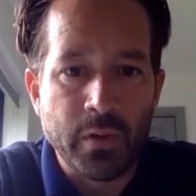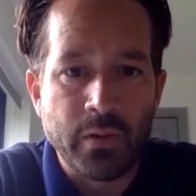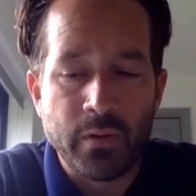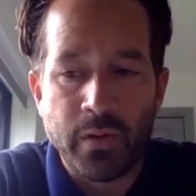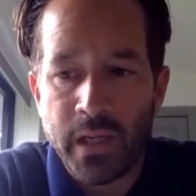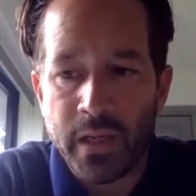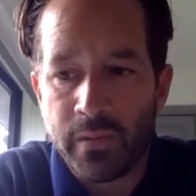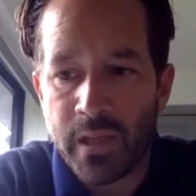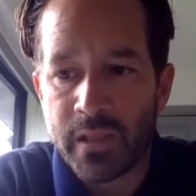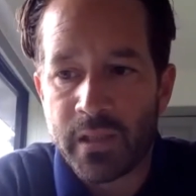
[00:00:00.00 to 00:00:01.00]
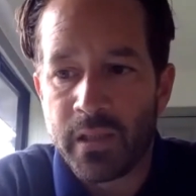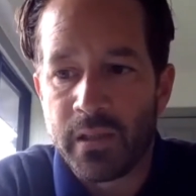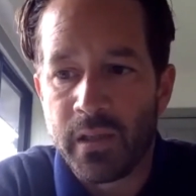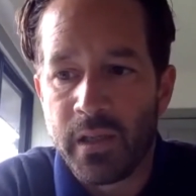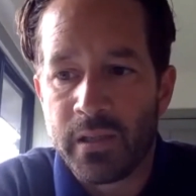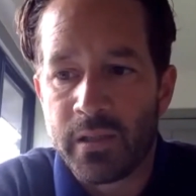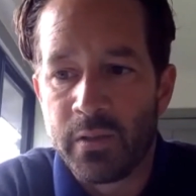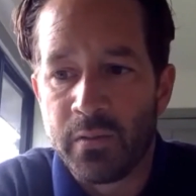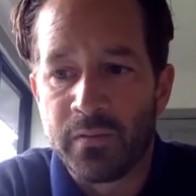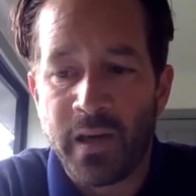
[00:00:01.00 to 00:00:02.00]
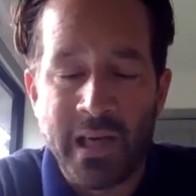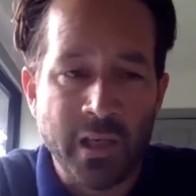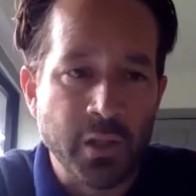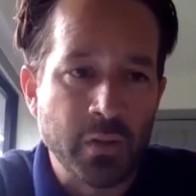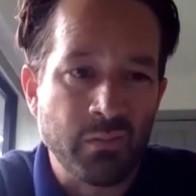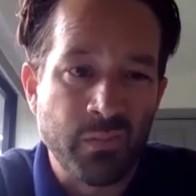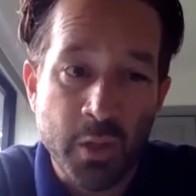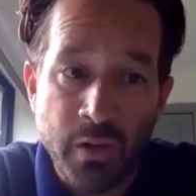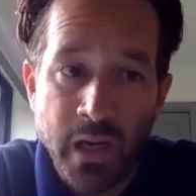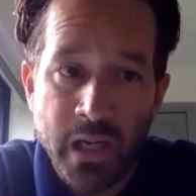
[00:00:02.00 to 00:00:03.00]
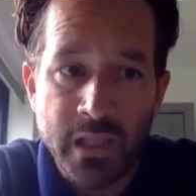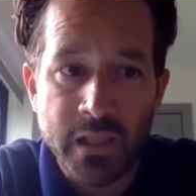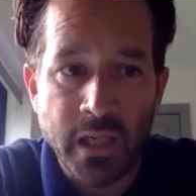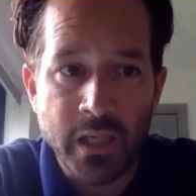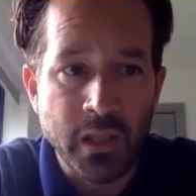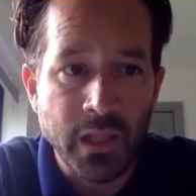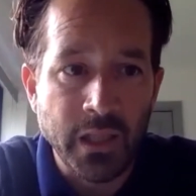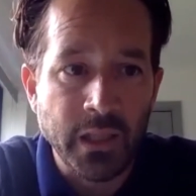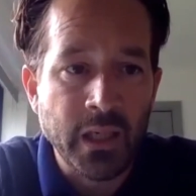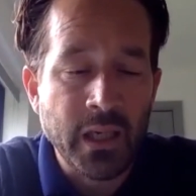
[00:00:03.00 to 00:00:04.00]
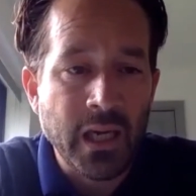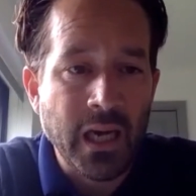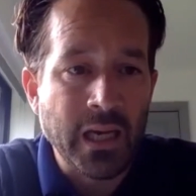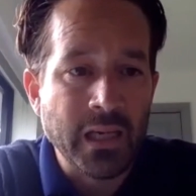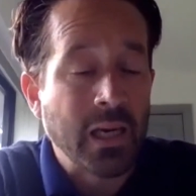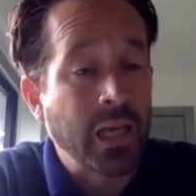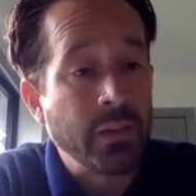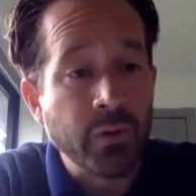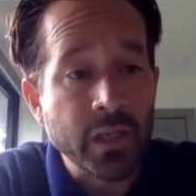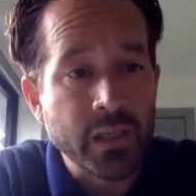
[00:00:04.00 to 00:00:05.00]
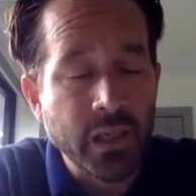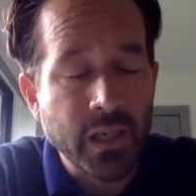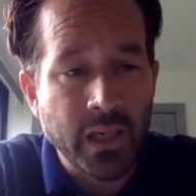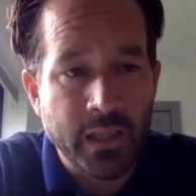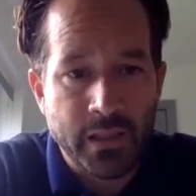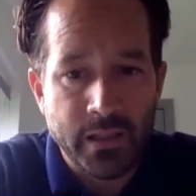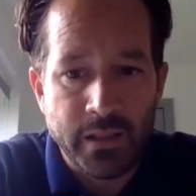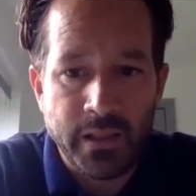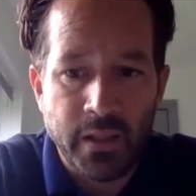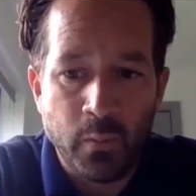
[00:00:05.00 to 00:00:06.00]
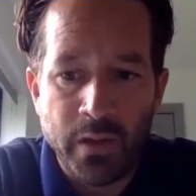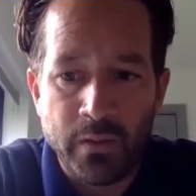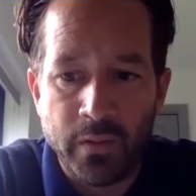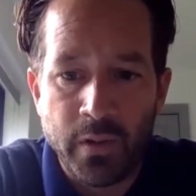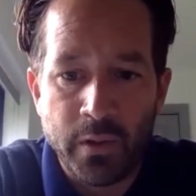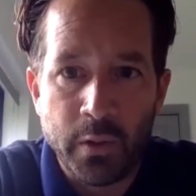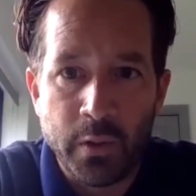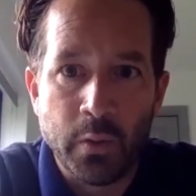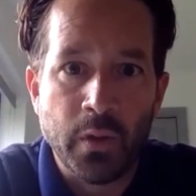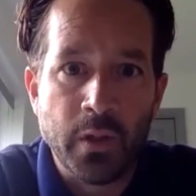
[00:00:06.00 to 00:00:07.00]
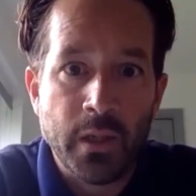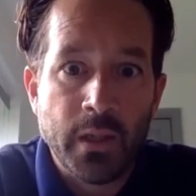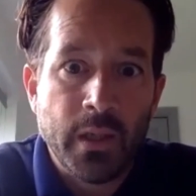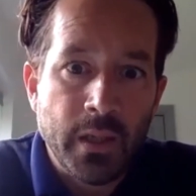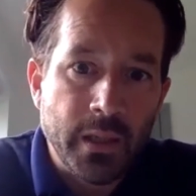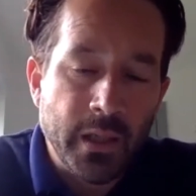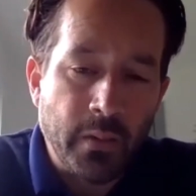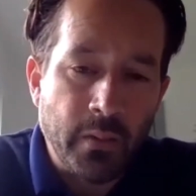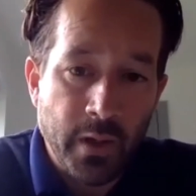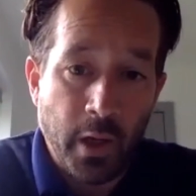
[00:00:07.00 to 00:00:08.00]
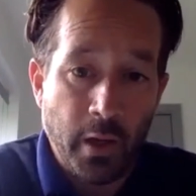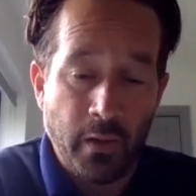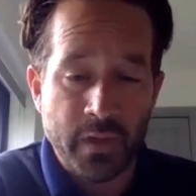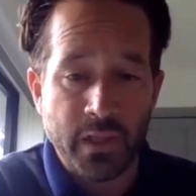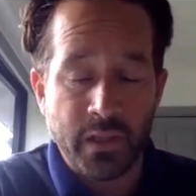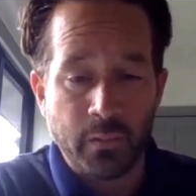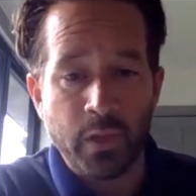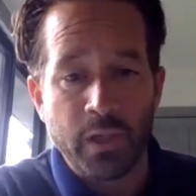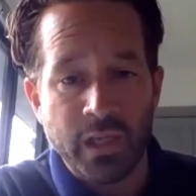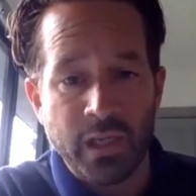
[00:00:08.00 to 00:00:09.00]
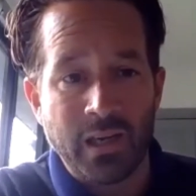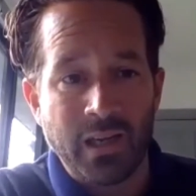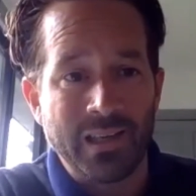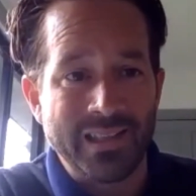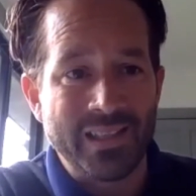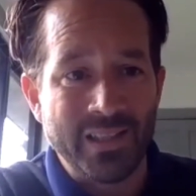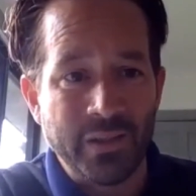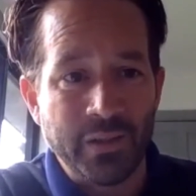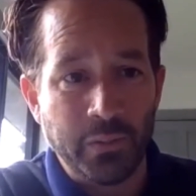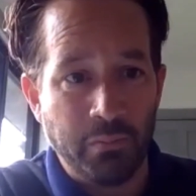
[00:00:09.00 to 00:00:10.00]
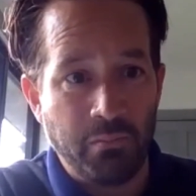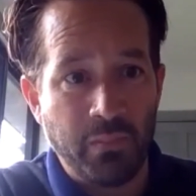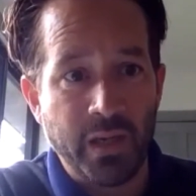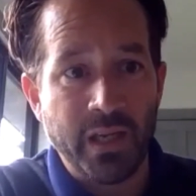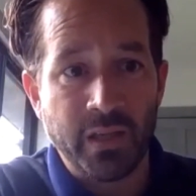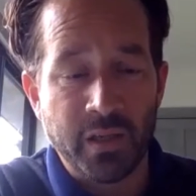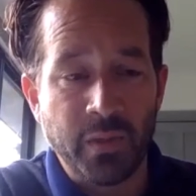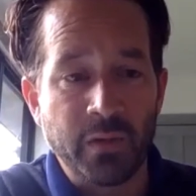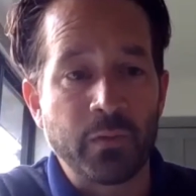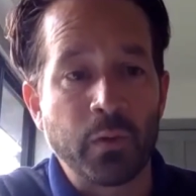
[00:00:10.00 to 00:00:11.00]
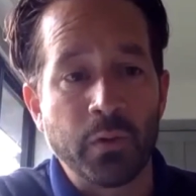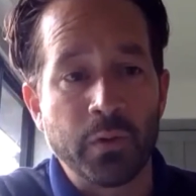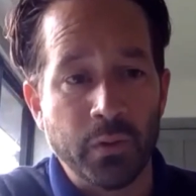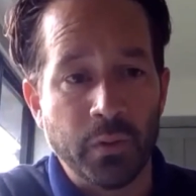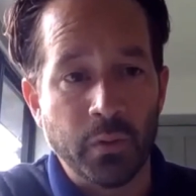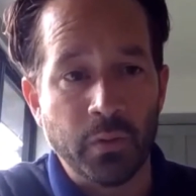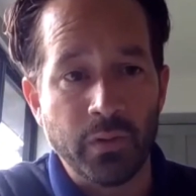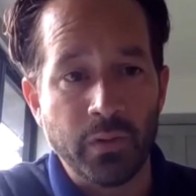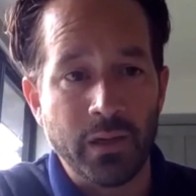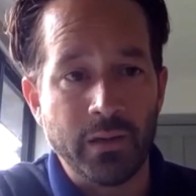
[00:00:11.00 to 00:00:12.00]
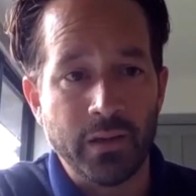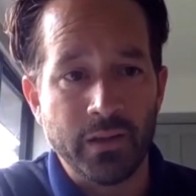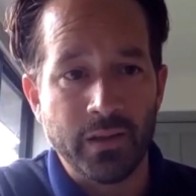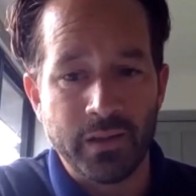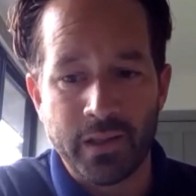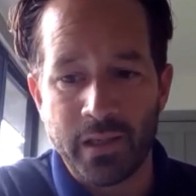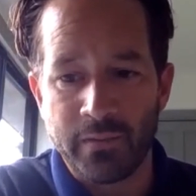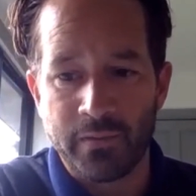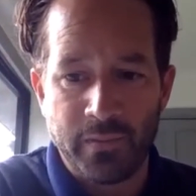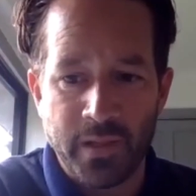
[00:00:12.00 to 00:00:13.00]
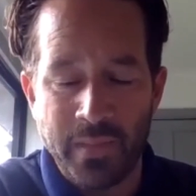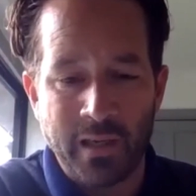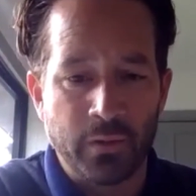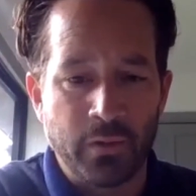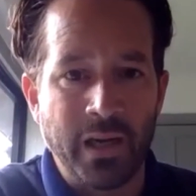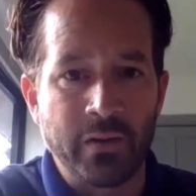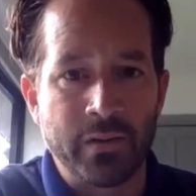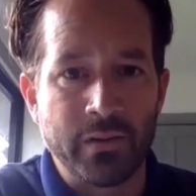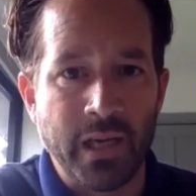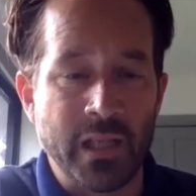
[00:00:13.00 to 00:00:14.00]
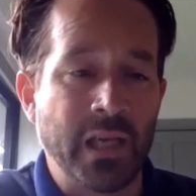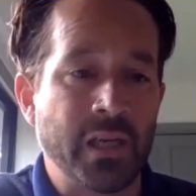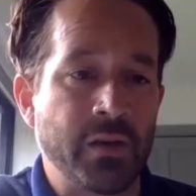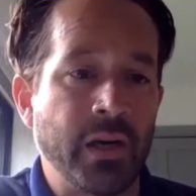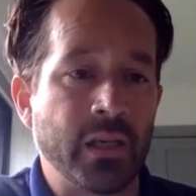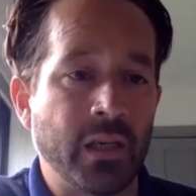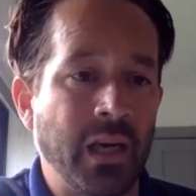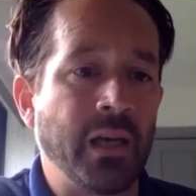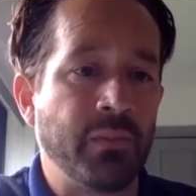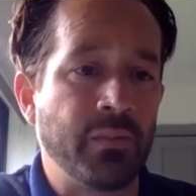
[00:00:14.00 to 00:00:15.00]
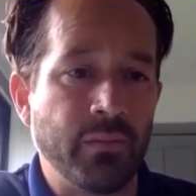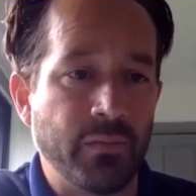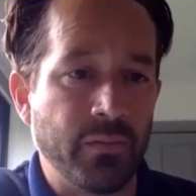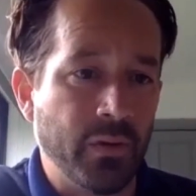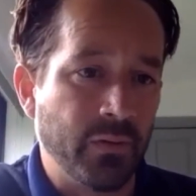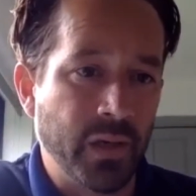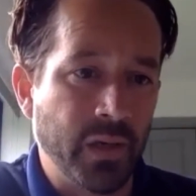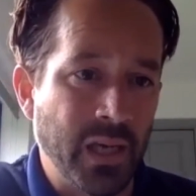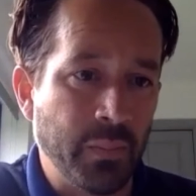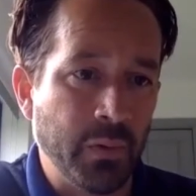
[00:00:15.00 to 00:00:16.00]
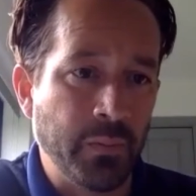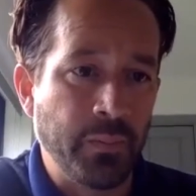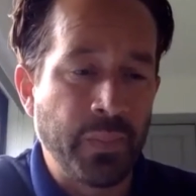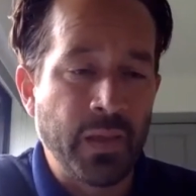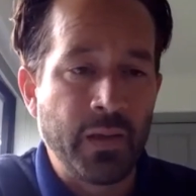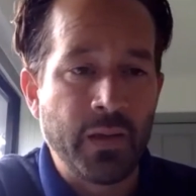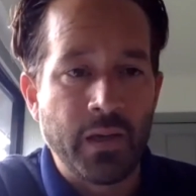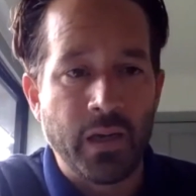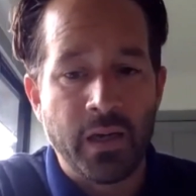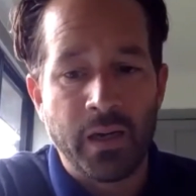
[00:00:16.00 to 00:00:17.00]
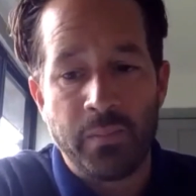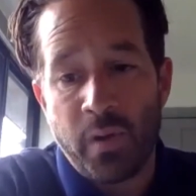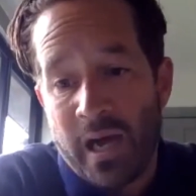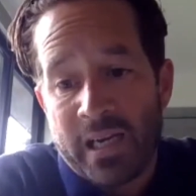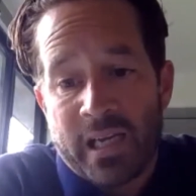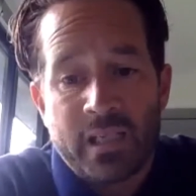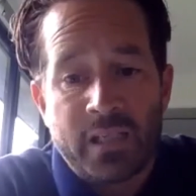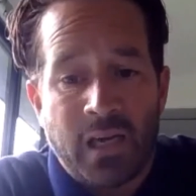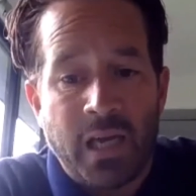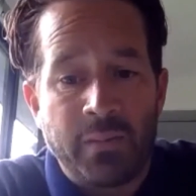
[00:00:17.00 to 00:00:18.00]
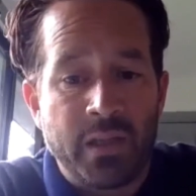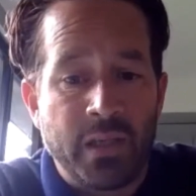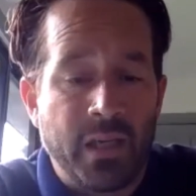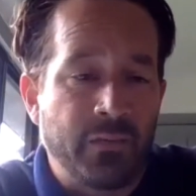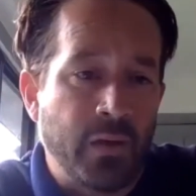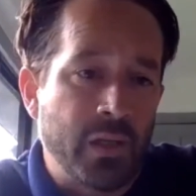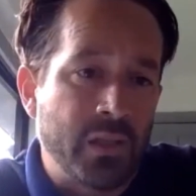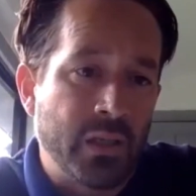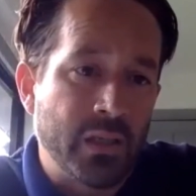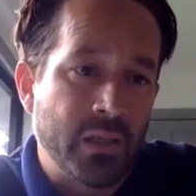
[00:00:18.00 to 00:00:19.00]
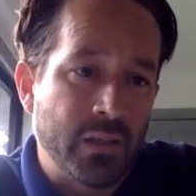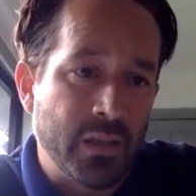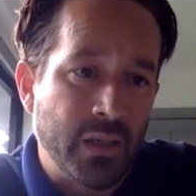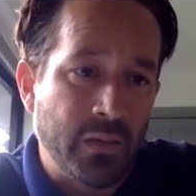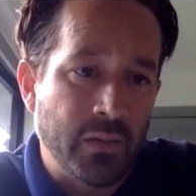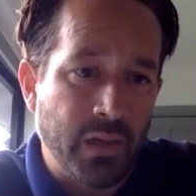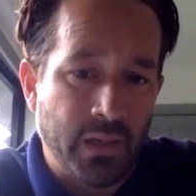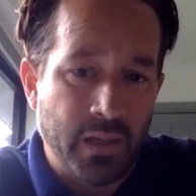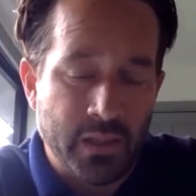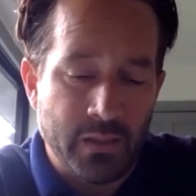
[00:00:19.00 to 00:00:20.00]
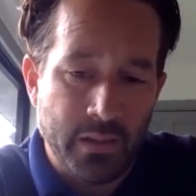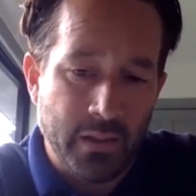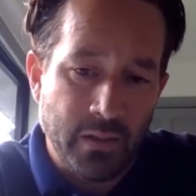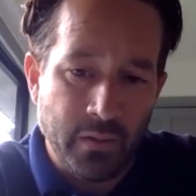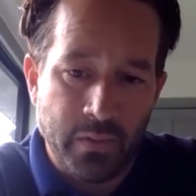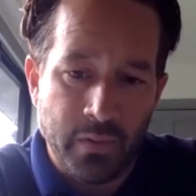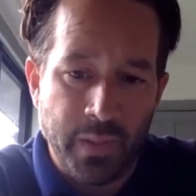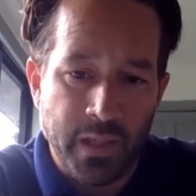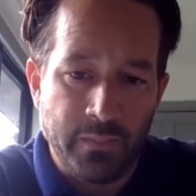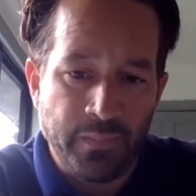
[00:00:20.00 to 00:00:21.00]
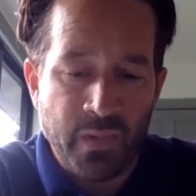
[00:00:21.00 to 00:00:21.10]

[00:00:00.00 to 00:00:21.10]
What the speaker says: credit risk and your financial stress essentially, and claim risk, and whether or not you're obviously at the worst end likely to either commit fraud or at the kind of the middle ground exaggerate a claim, for example. And I guess claim in the first instance, I guess there'll be